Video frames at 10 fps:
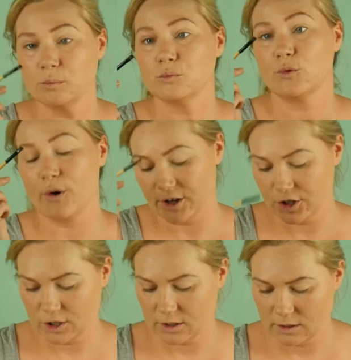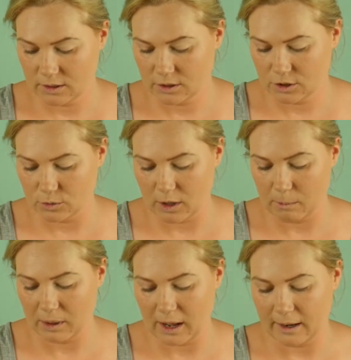brush to
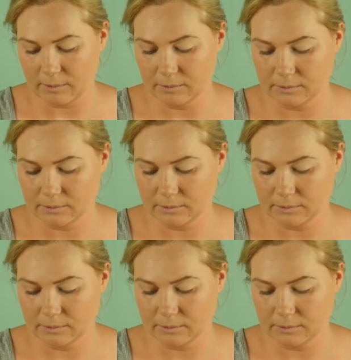apply.